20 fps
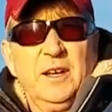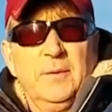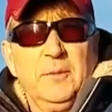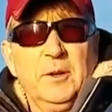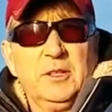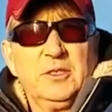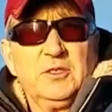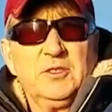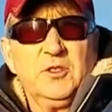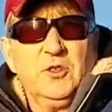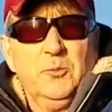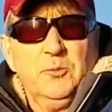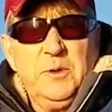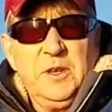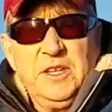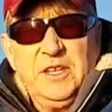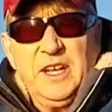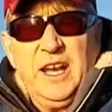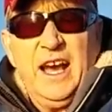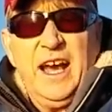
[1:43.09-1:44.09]
I'm going to still
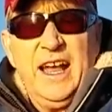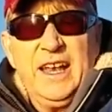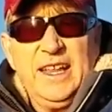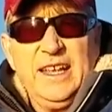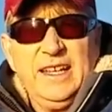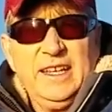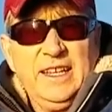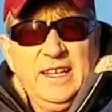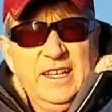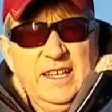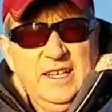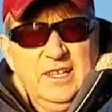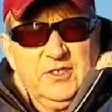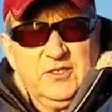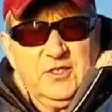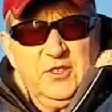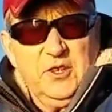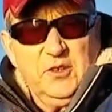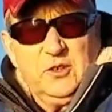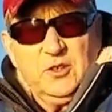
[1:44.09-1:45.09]
be guiding,
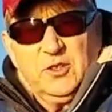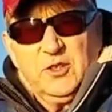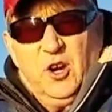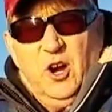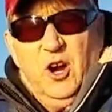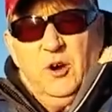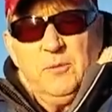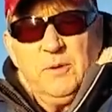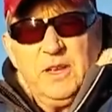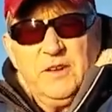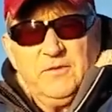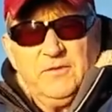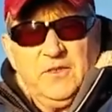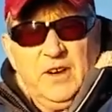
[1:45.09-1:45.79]
so you can call me at